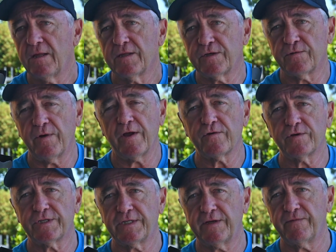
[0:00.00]

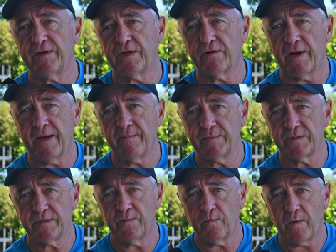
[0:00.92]
370
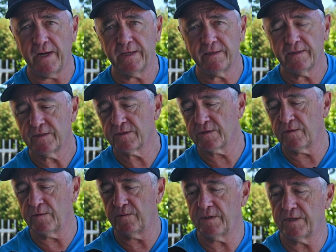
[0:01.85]
grams in weight,
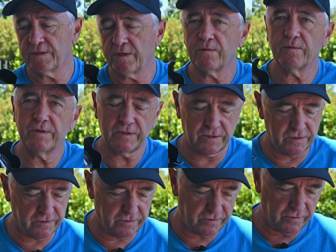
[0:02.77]
so in total this
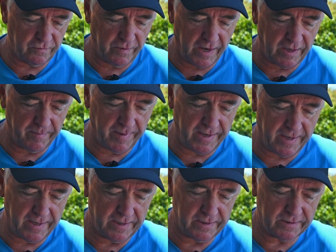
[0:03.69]
is around
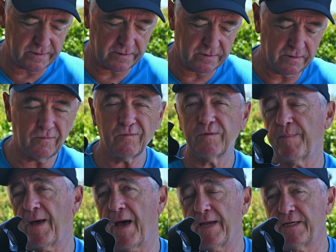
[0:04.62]
about
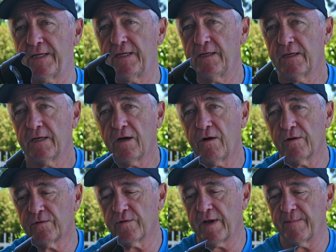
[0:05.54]
80
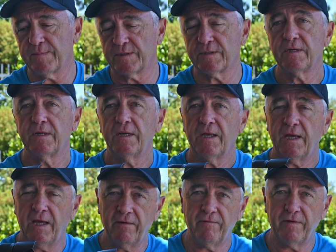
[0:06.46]
odd grams
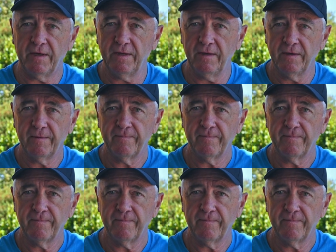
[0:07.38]
heavier,